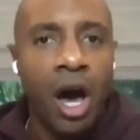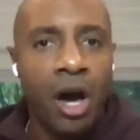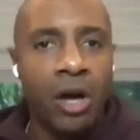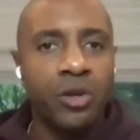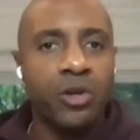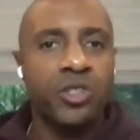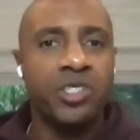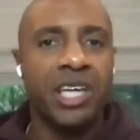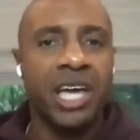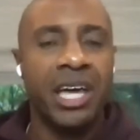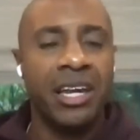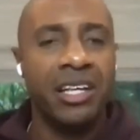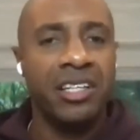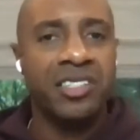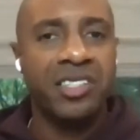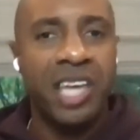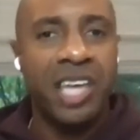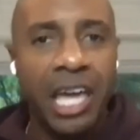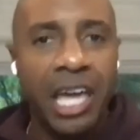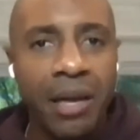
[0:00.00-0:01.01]
understanding
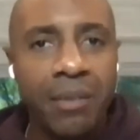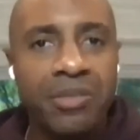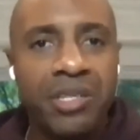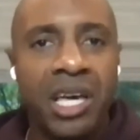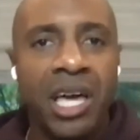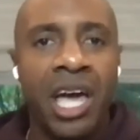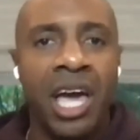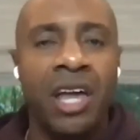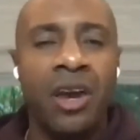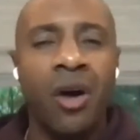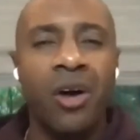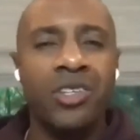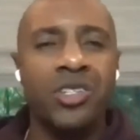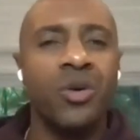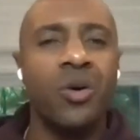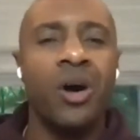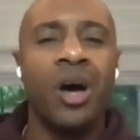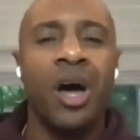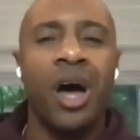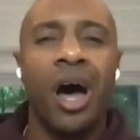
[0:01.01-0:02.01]
schemes, and
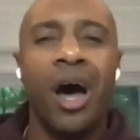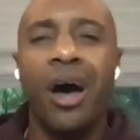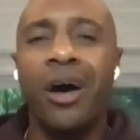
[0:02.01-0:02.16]
also